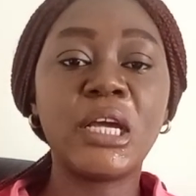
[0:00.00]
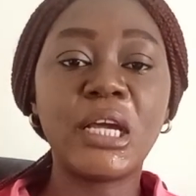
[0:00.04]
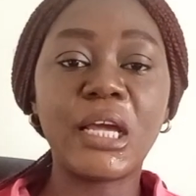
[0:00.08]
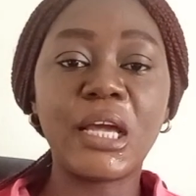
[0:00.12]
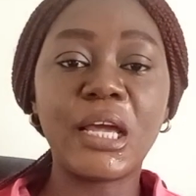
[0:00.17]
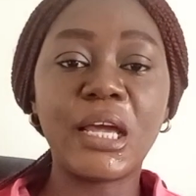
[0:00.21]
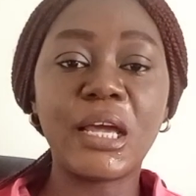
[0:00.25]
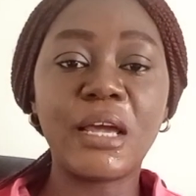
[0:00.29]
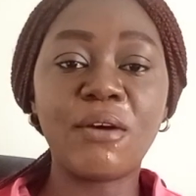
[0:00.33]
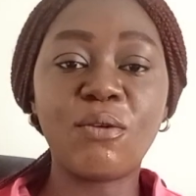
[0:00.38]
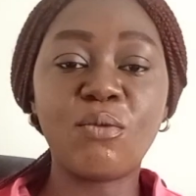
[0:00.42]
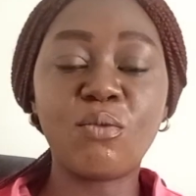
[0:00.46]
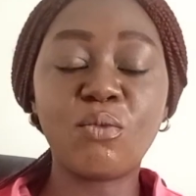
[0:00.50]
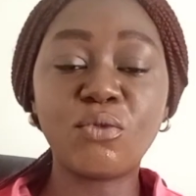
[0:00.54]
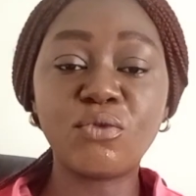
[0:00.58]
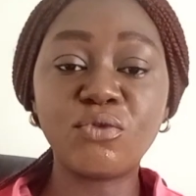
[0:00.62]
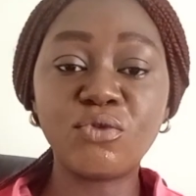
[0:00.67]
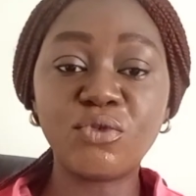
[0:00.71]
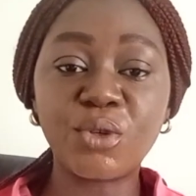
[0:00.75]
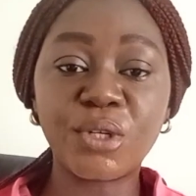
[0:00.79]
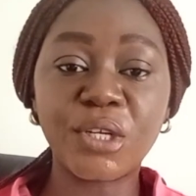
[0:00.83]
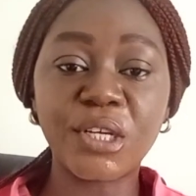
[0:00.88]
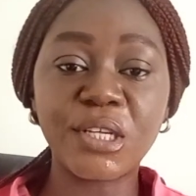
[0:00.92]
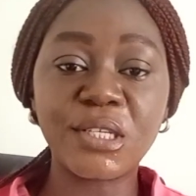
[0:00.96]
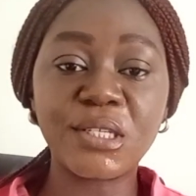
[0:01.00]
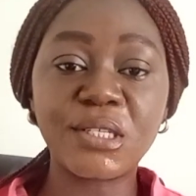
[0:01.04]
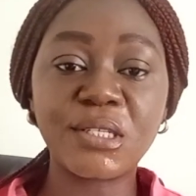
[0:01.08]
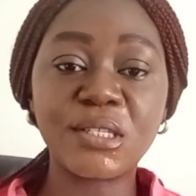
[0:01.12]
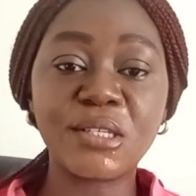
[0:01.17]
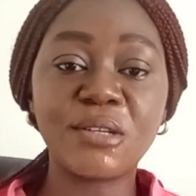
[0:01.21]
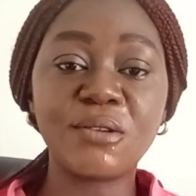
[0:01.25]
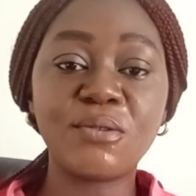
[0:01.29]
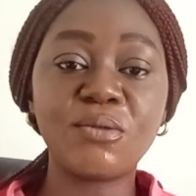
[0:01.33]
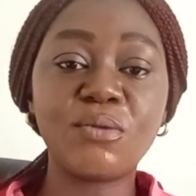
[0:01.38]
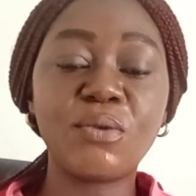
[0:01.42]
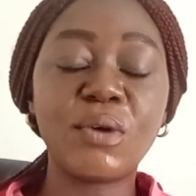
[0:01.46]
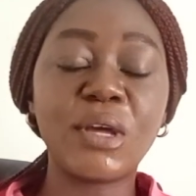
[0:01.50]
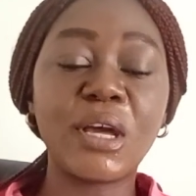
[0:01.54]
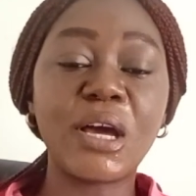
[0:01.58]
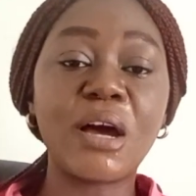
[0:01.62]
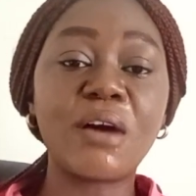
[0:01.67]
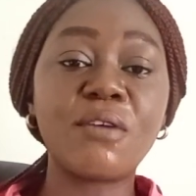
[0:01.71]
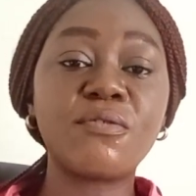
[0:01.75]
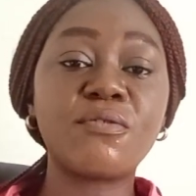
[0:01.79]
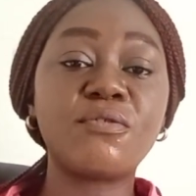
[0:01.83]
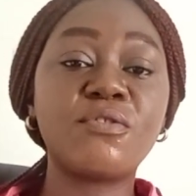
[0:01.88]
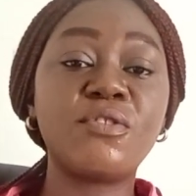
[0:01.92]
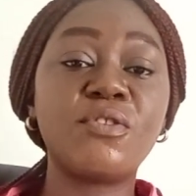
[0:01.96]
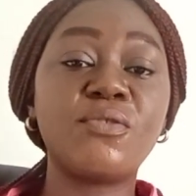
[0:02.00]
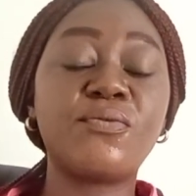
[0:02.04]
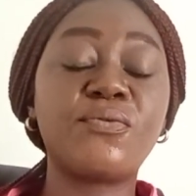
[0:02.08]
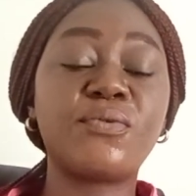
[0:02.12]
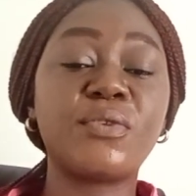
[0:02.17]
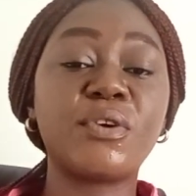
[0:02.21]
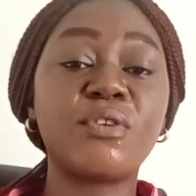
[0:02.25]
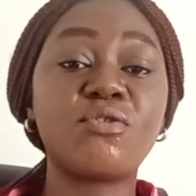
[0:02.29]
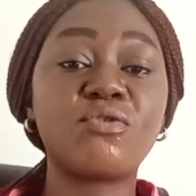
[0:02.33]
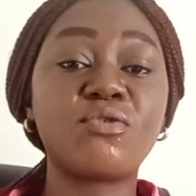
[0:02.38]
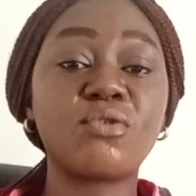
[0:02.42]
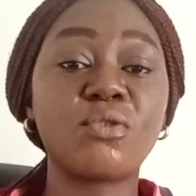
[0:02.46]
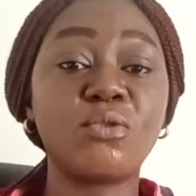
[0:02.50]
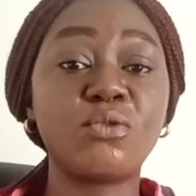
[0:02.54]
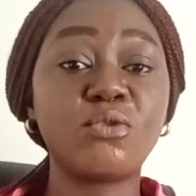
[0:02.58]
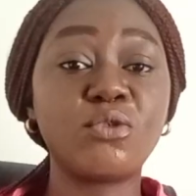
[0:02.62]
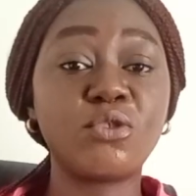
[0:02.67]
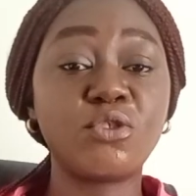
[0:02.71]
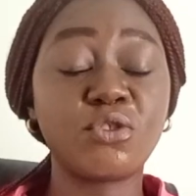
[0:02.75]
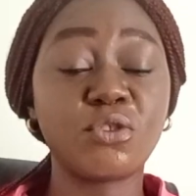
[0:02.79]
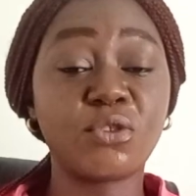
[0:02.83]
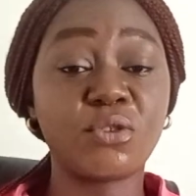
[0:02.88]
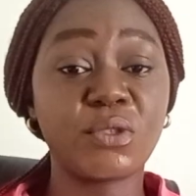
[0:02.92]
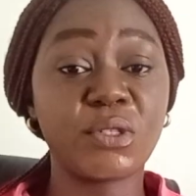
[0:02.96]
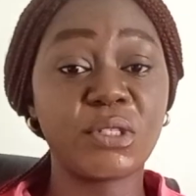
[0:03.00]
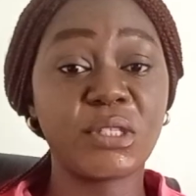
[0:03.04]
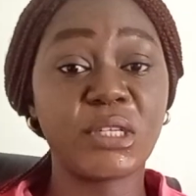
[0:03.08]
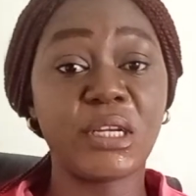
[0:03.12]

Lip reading: wound dressing, we have different solutions.